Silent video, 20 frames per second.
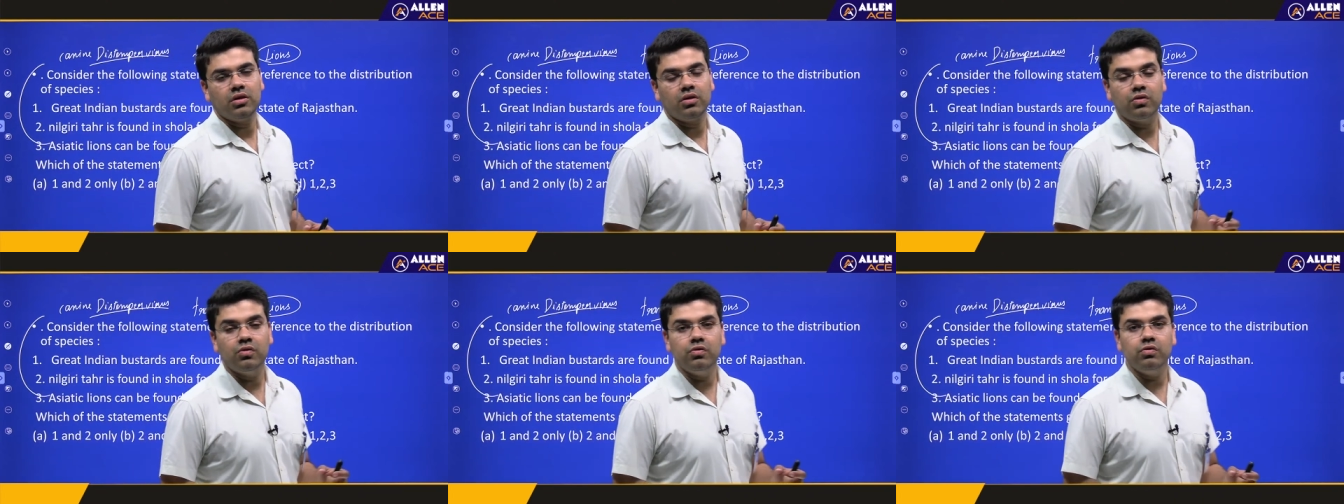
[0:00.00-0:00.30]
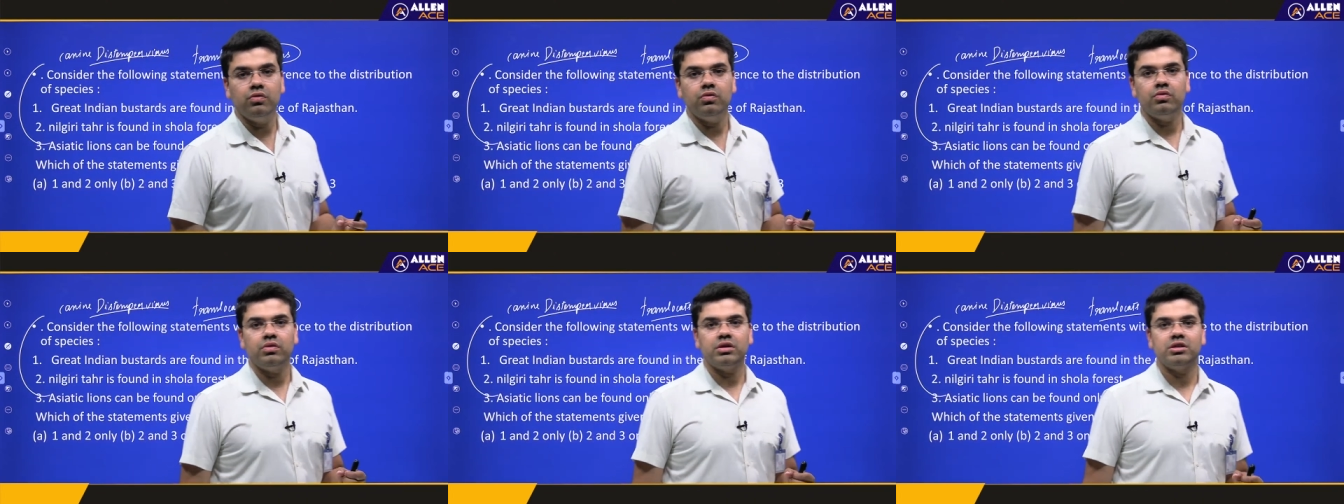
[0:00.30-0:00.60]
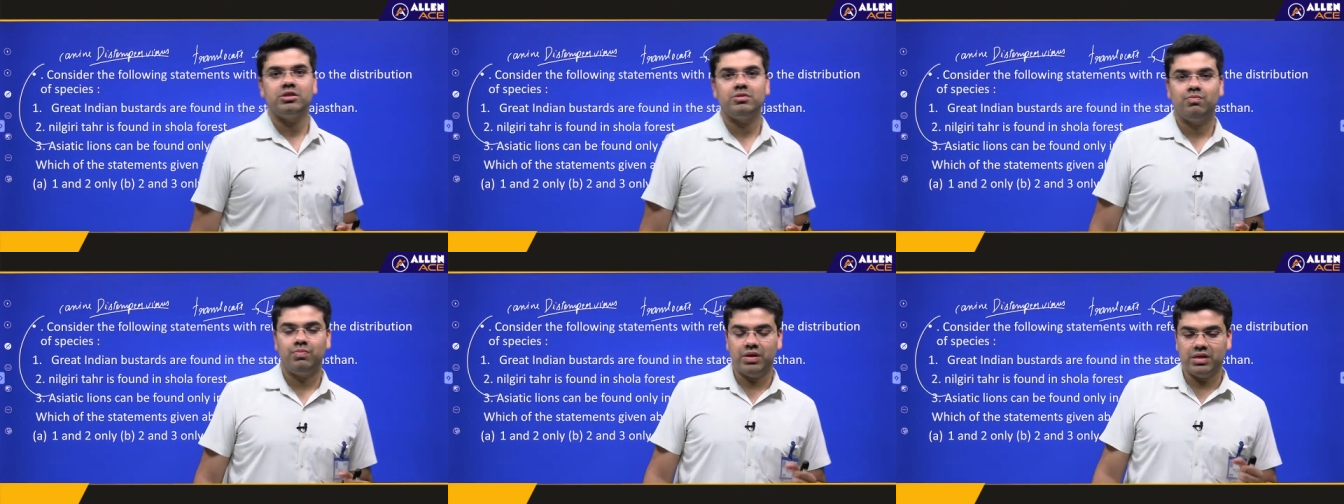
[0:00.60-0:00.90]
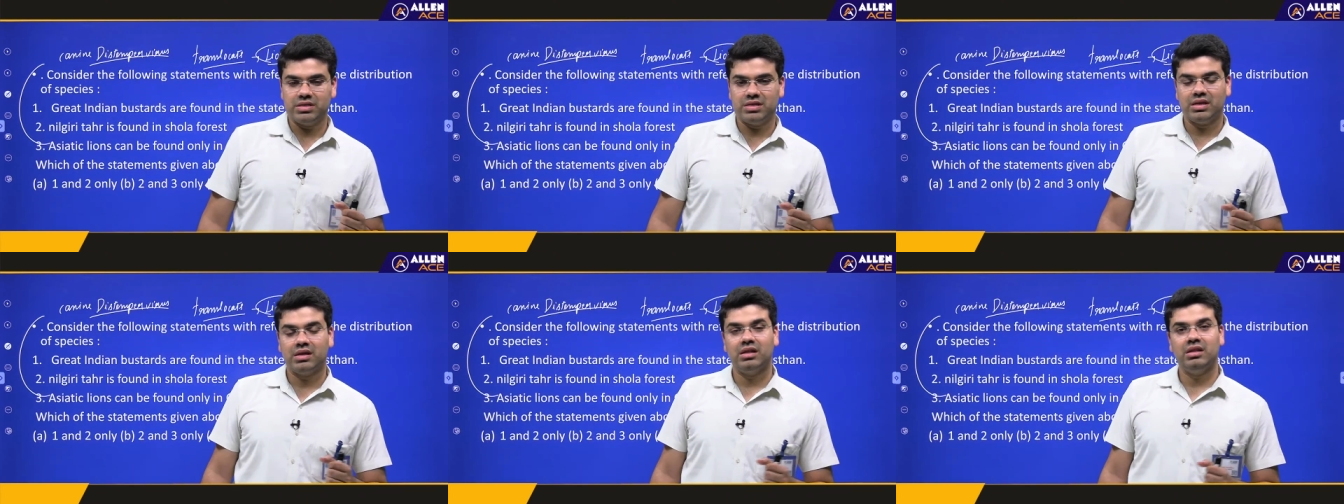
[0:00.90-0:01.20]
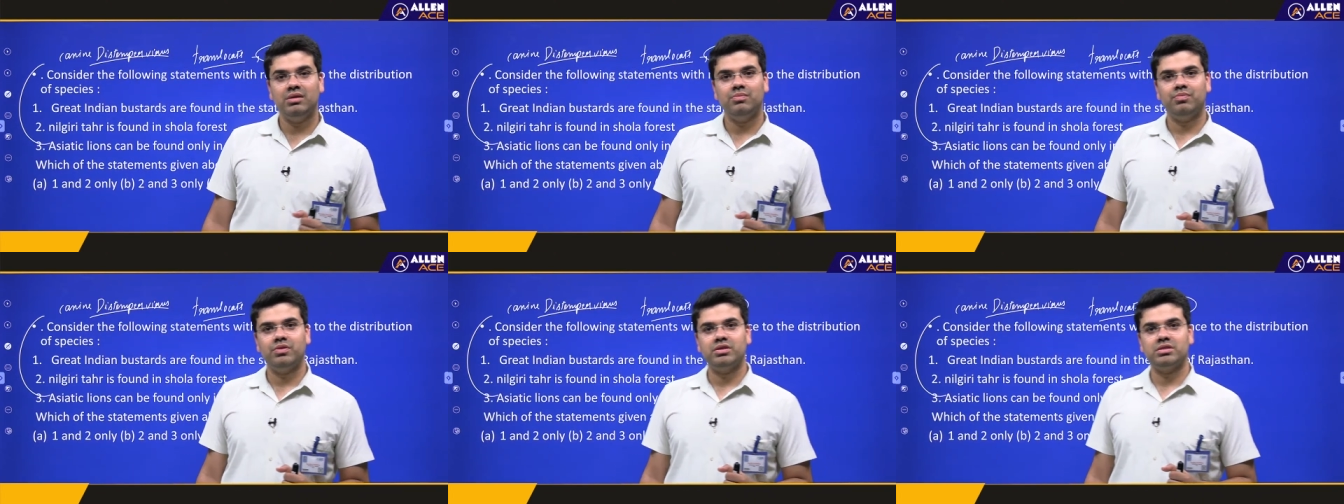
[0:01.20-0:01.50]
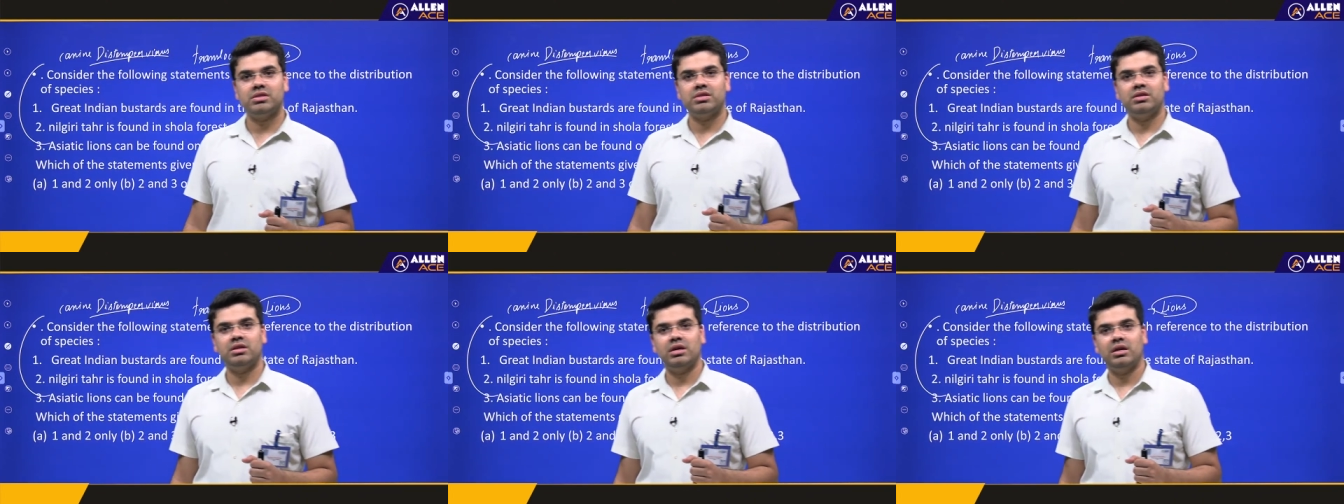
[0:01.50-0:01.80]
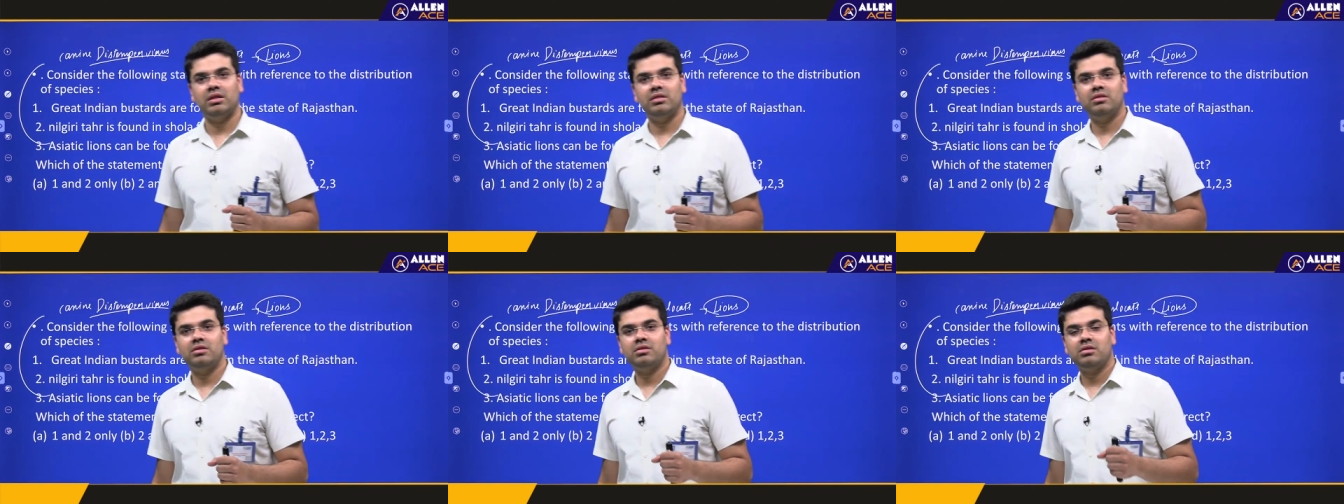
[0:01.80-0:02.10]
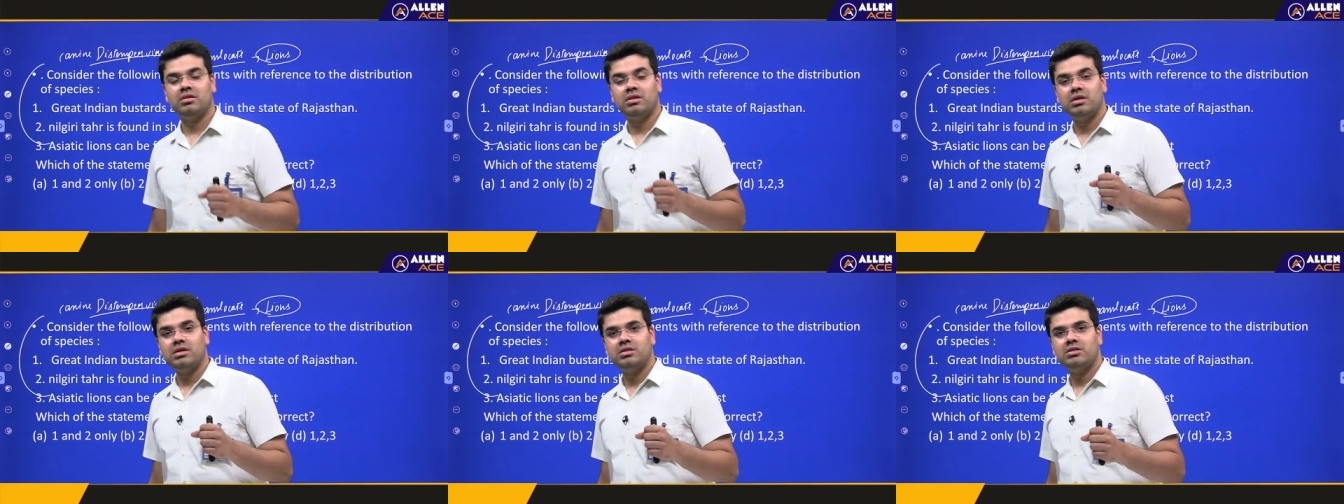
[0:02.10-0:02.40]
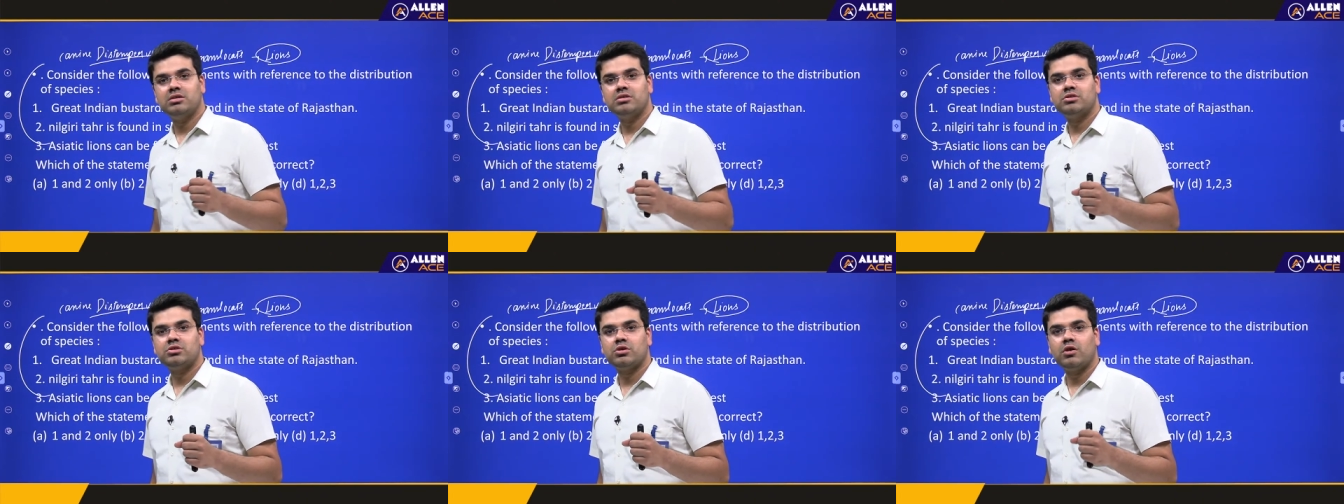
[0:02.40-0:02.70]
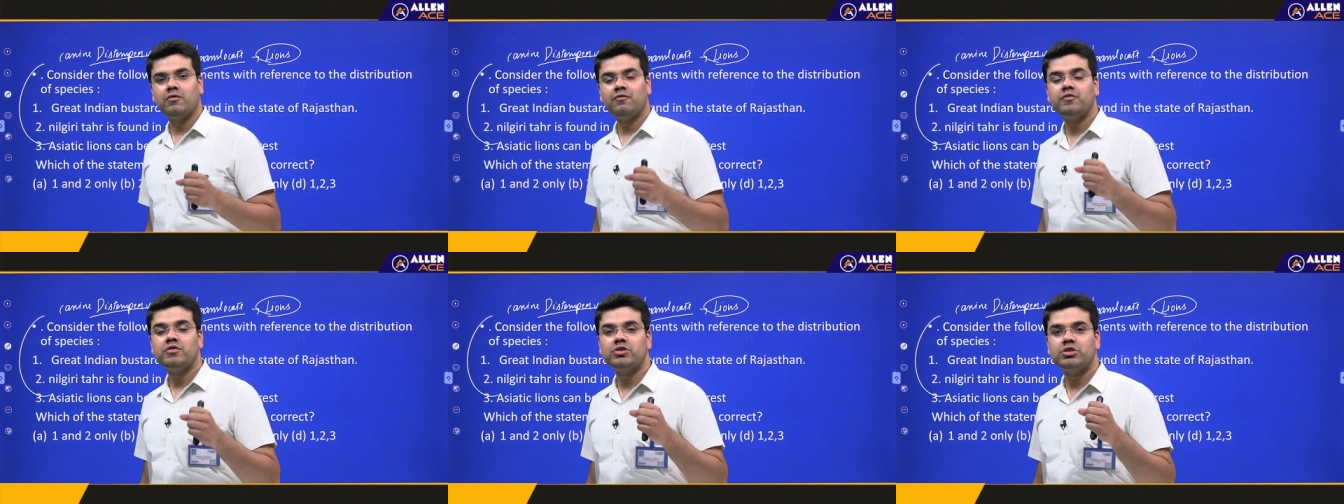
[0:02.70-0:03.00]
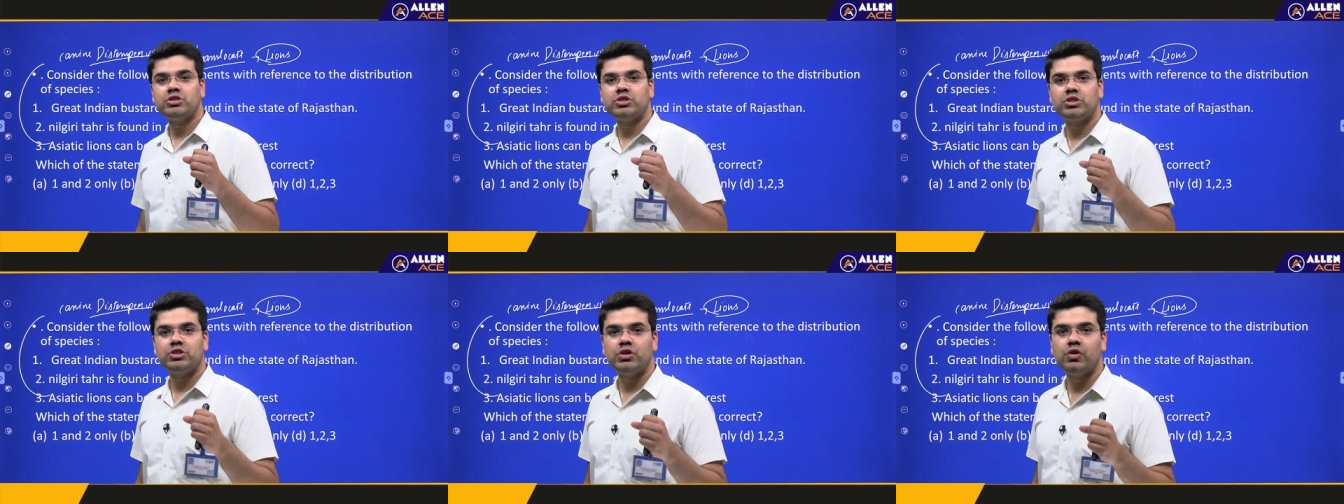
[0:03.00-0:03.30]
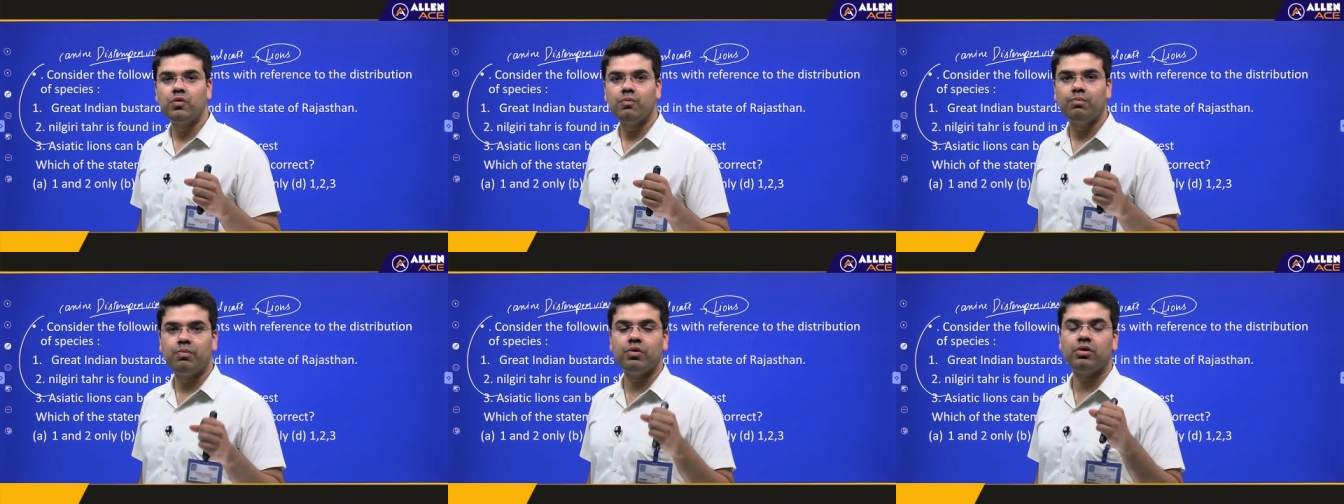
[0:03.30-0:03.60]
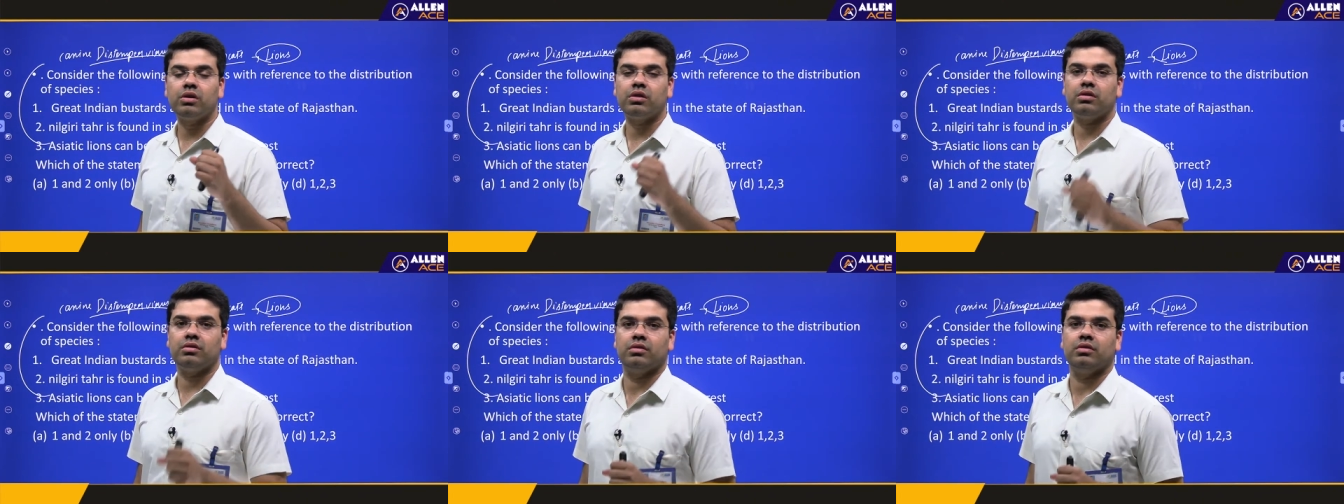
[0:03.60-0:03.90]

Kuno is basically present in the regions of Shiopur.